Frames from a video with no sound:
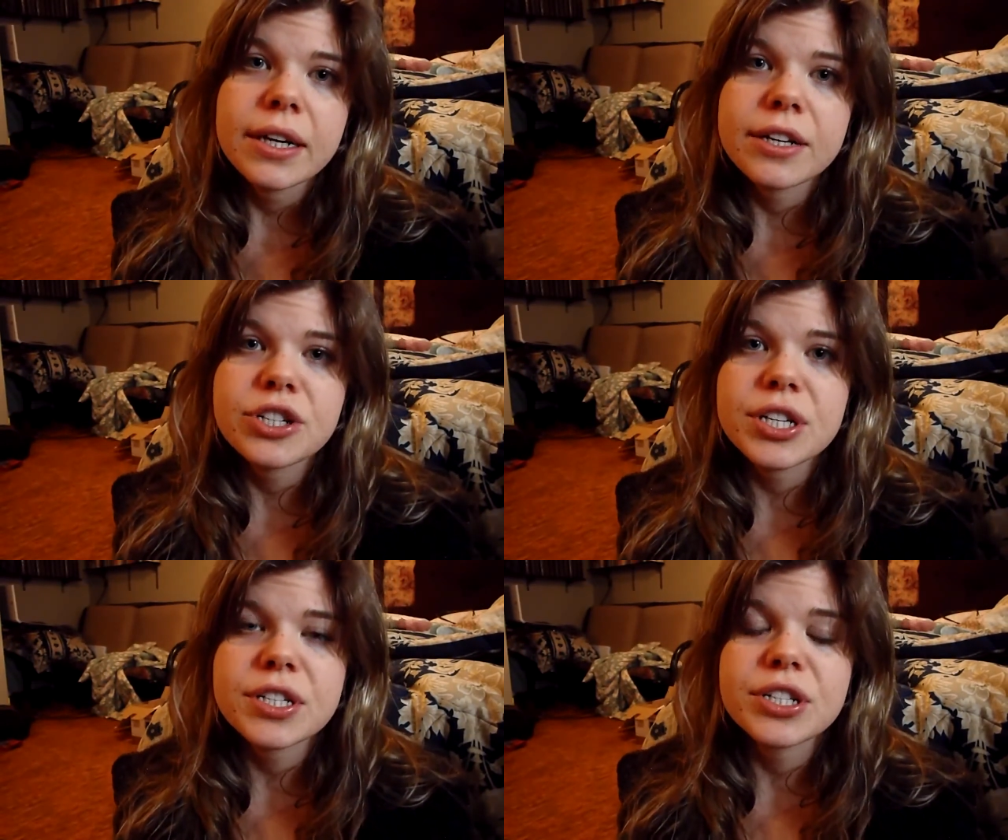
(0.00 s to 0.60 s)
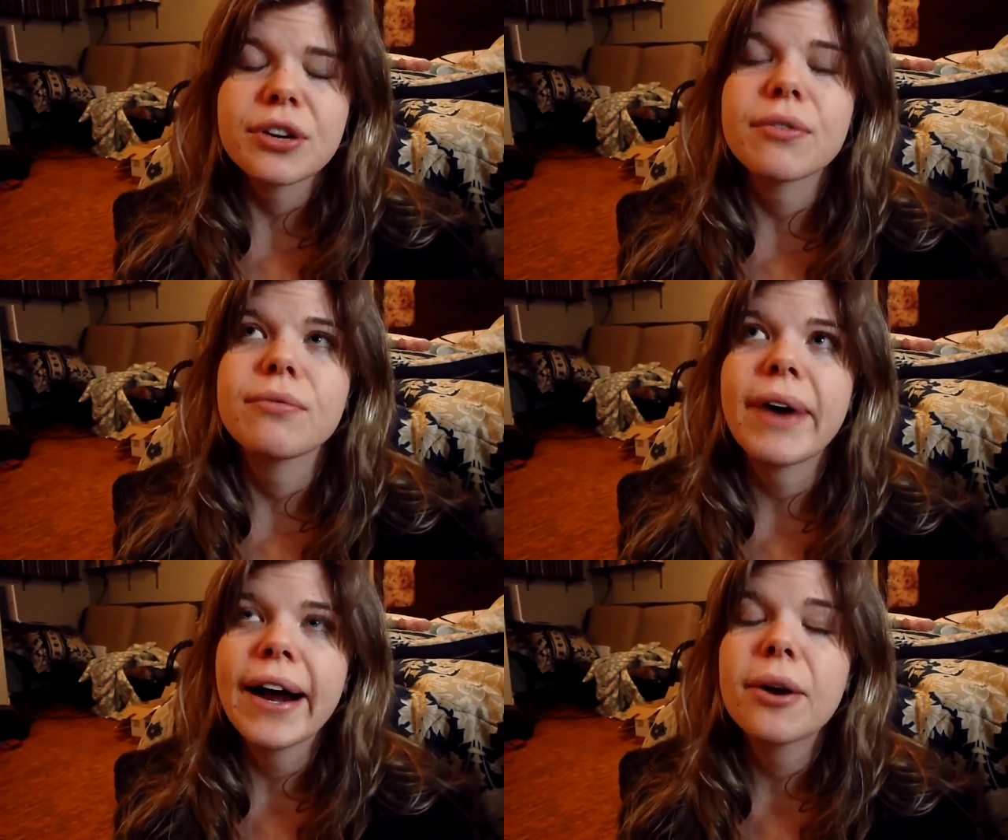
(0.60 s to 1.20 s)
It's just your
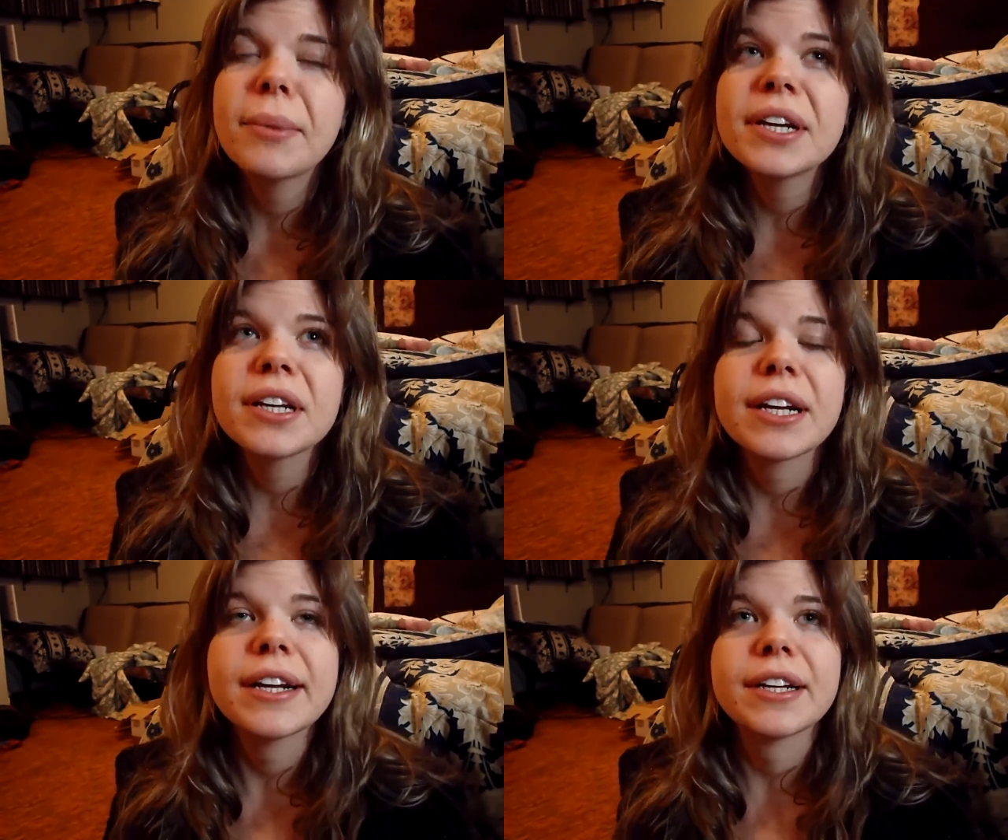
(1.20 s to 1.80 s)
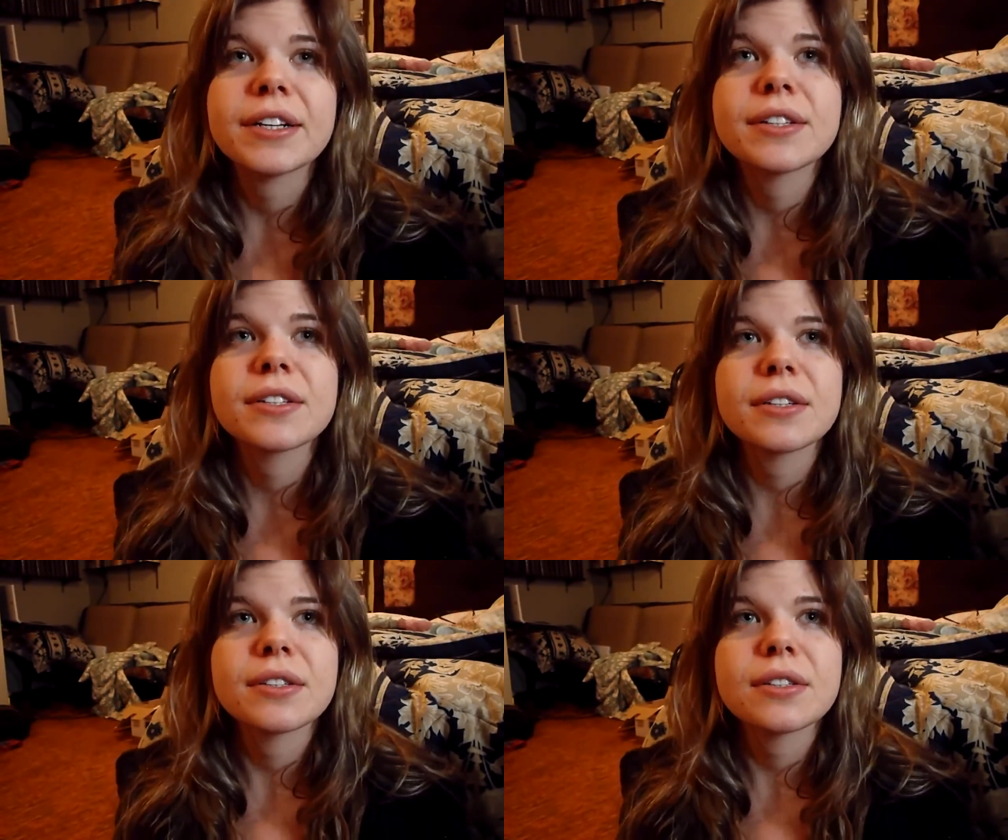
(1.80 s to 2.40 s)
environment
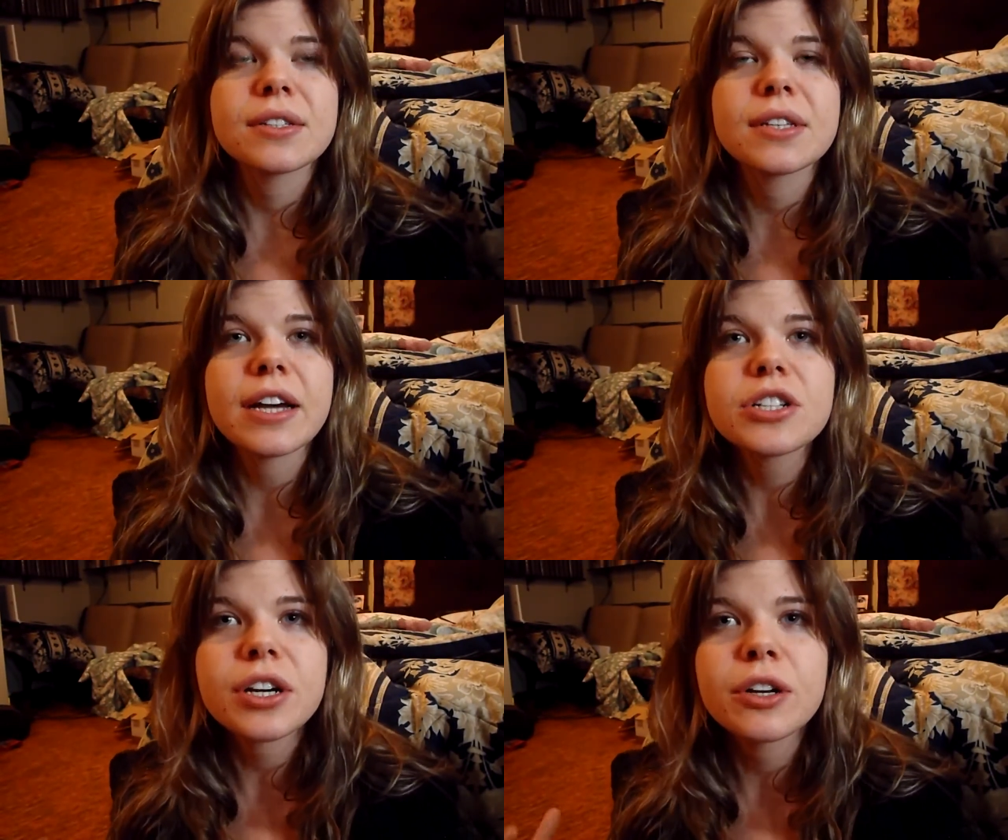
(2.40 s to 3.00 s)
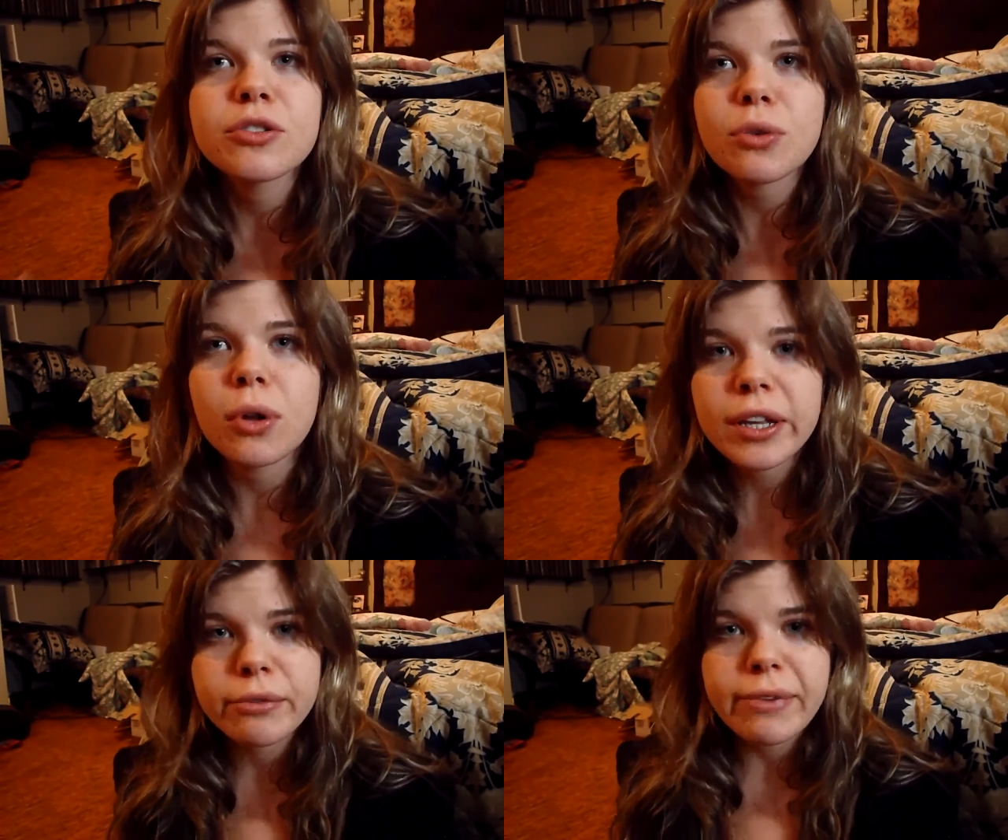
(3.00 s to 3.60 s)
is such a
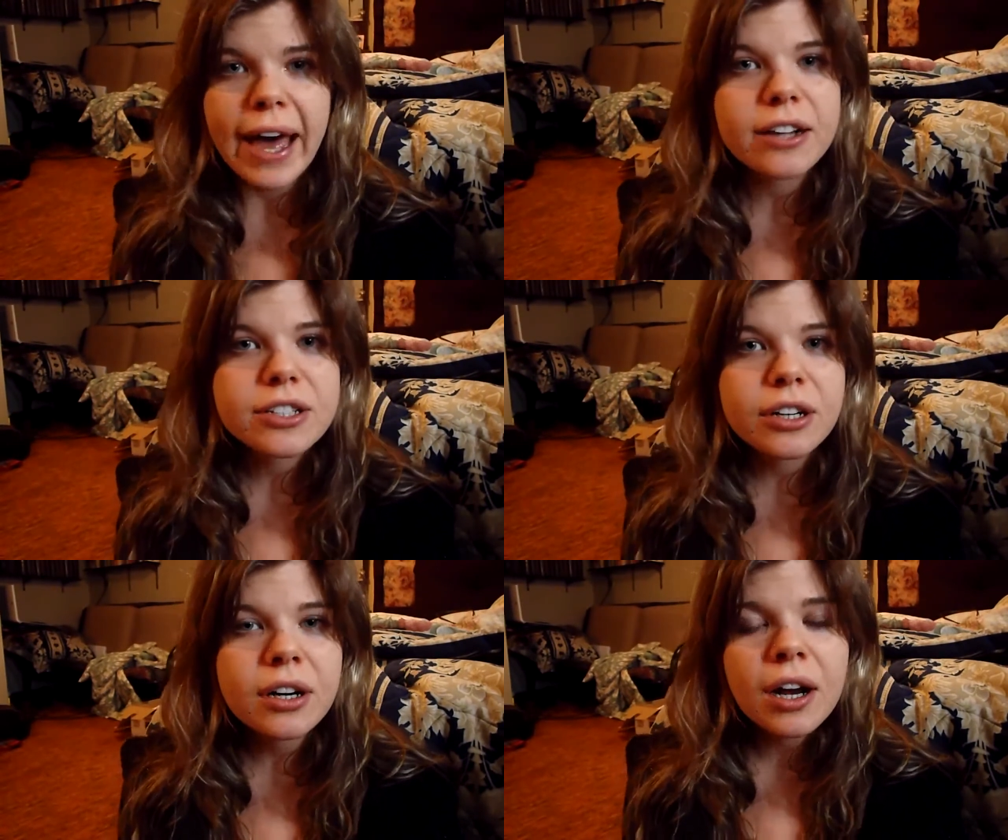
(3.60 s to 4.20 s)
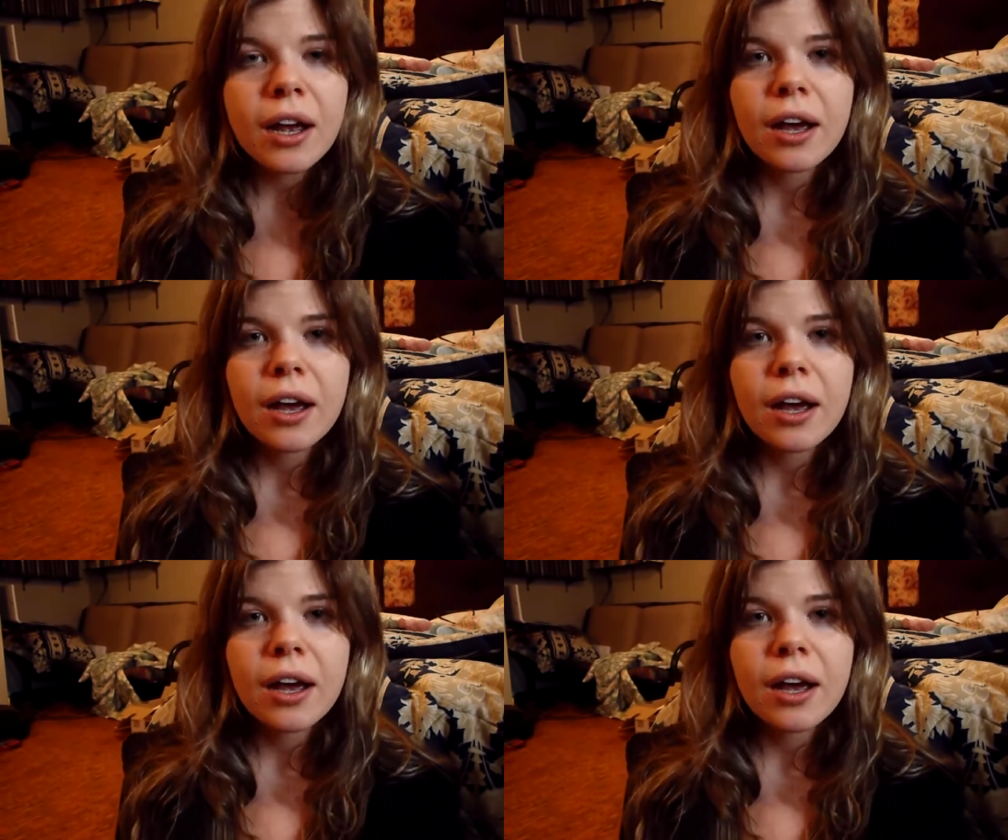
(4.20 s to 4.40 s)
controlling factor